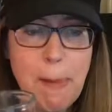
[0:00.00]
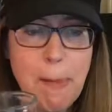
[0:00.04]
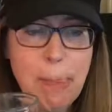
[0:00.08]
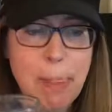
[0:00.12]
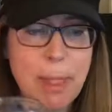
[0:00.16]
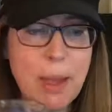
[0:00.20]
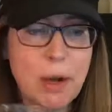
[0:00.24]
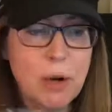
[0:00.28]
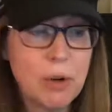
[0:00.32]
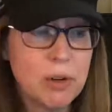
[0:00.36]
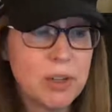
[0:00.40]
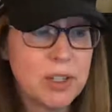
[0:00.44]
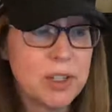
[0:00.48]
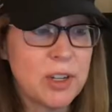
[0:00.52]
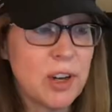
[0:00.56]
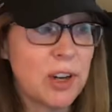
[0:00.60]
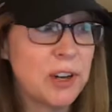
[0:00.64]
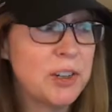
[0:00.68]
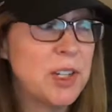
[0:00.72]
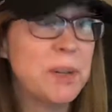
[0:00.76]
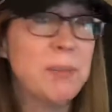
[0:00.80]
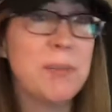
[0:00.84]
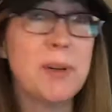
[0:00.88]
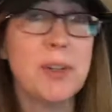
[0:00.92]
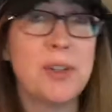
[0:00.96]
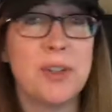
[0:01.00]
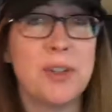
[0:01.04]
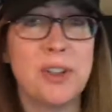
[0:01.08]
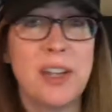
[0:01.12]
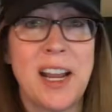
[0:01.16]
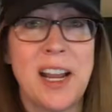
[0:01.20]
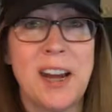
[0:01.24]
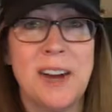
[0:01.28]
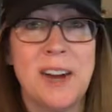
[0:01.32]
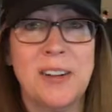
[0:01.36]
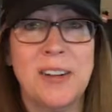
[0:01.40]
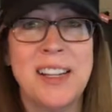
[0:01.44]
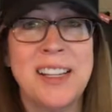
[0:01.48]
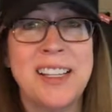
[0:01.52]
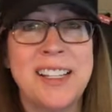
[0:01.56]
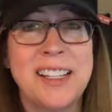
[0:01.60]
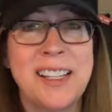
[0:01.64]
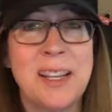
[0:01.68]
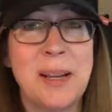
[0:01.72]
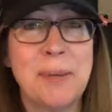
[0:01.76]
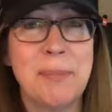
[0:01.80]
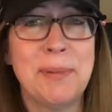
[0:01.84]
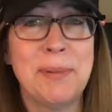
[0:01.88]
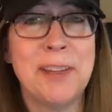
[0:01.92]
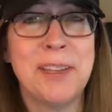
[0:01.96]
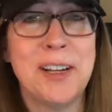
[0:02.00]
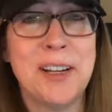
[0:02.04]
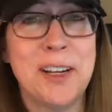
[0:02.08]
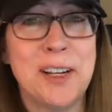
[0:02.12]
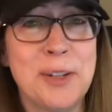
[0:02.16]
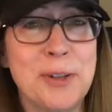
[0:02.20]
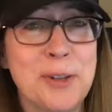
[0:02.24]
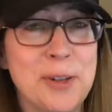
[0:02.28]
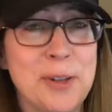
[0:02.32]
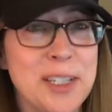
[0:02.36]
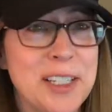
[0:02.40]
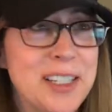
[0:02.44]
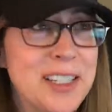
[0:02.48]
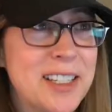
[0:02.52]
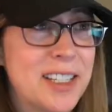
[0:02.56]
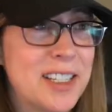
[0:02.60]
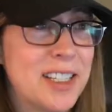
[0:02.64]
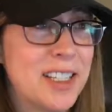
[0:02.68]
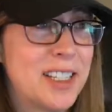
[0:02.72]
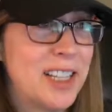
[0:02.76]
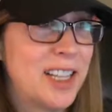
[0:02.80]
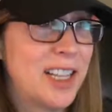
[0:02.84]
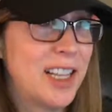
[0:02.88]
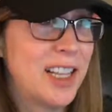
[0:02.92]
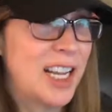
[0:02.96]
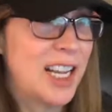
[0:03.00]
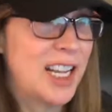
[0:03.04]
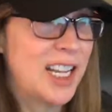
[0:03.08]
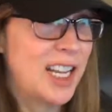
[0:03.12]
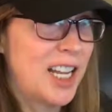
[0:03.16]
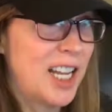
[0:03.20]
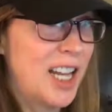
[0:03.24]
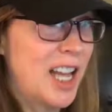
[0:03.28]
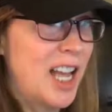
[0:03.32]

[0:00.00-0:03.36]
Of course, our temperature now is up in the hundreds, like